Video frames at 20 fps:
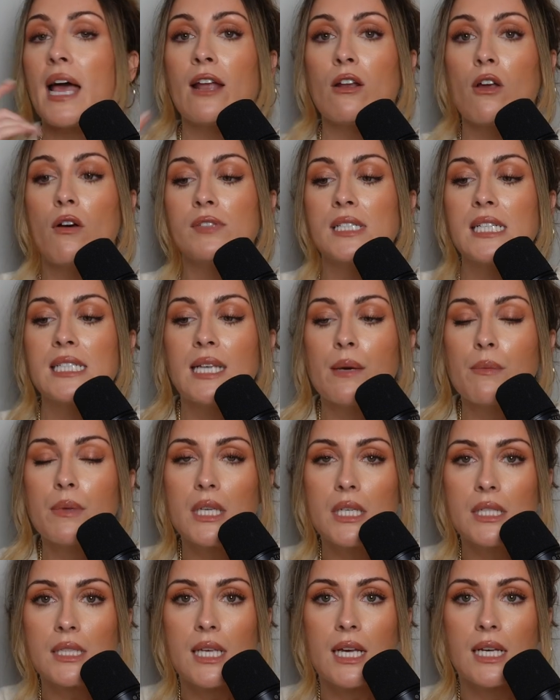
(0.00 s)
And obviously some of
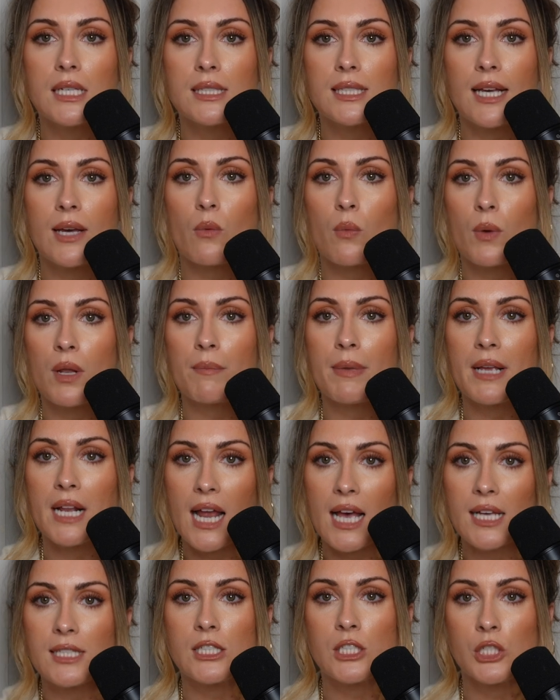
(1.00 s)
these things like will be
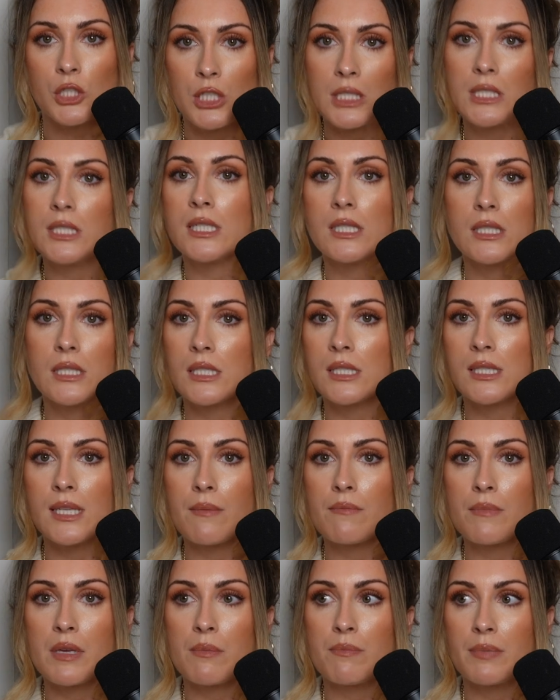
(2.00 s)
classed as cheating to
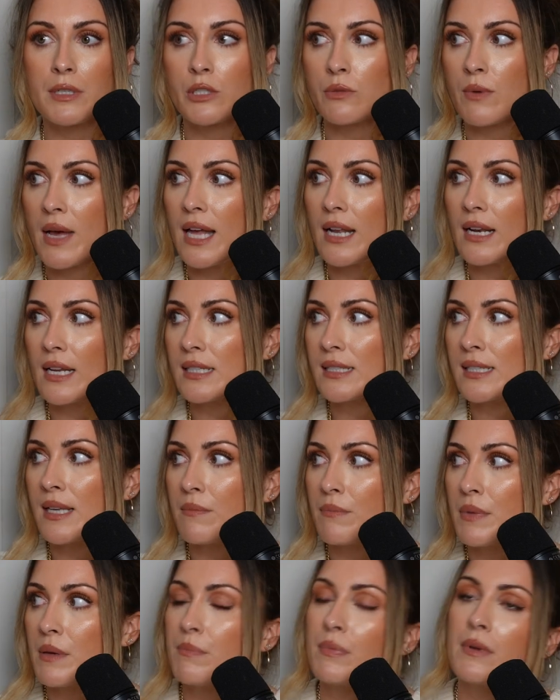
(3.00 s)
some people as well. Like
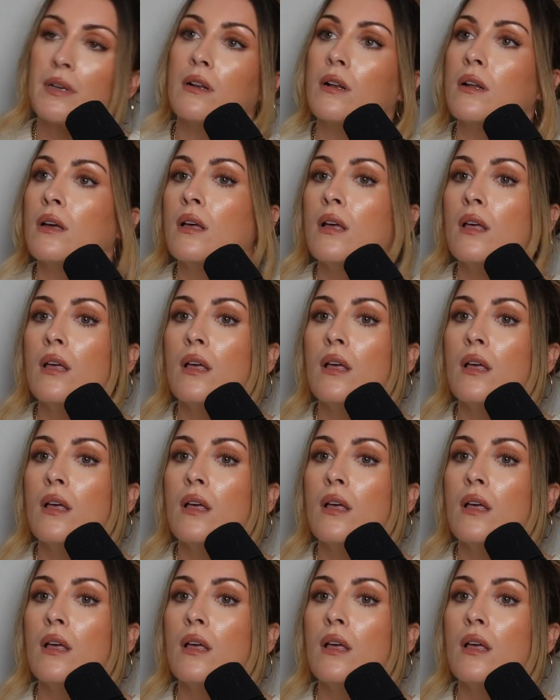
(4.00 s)
some people,